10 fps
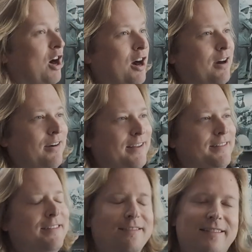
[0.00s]
car.
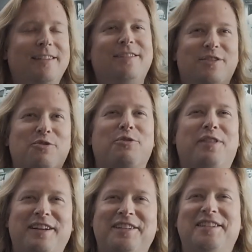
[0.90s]
This is a cool
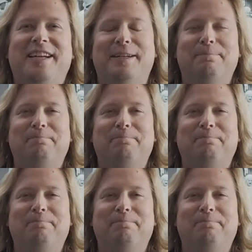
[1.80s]
thing to see.